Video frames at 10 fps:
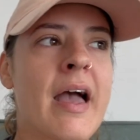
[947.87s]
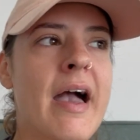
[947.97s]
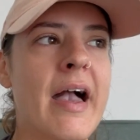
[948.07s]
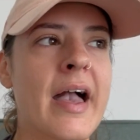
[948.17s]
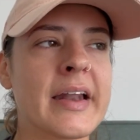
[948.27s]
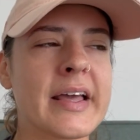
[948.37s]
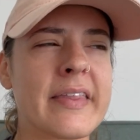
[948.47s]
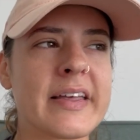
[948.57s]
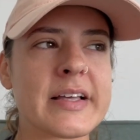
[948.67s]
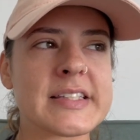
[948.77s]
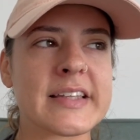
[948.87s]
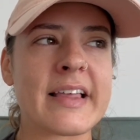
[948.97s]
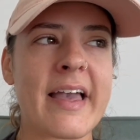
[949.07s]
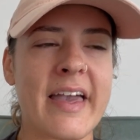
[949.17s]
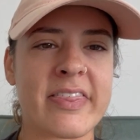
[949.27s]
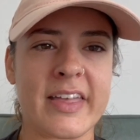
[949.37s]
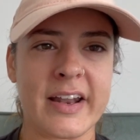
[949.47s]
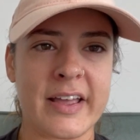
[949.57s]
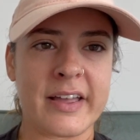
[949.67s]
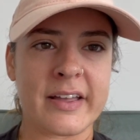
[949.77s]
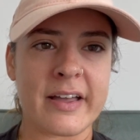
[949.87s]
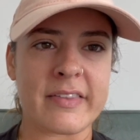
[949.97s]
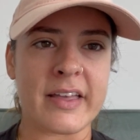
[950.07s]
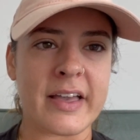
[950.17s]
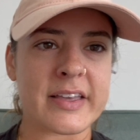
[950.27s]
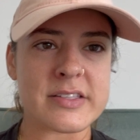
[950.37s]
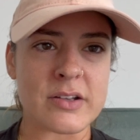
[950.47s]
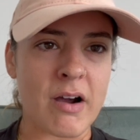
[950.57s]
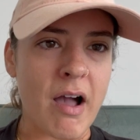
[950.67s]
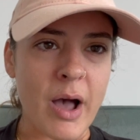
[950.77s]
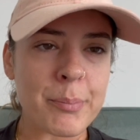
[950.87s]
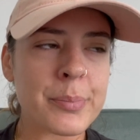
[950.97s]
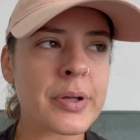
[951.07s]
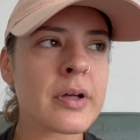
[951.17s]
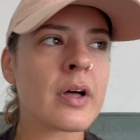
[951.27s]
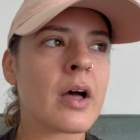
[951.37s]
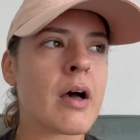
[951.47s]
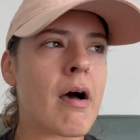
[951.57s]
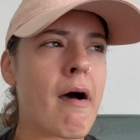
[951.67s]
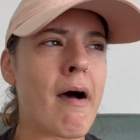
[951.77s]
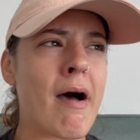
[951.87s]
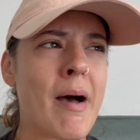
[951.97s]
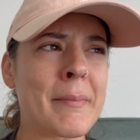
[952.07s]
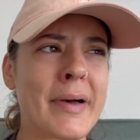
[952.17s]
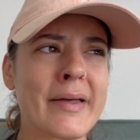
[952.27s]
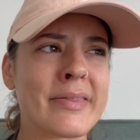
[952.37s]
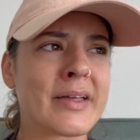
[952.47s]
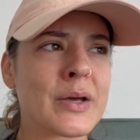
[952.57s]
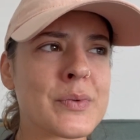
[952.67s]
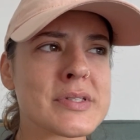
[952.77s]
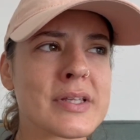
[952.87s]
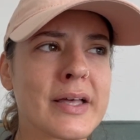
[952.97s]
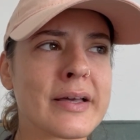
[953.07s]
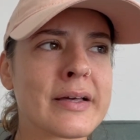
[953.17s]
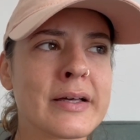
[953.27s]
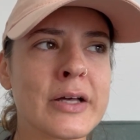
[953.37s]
and I think it's like the eighth inning and the Yankees are up. Um, I think it was like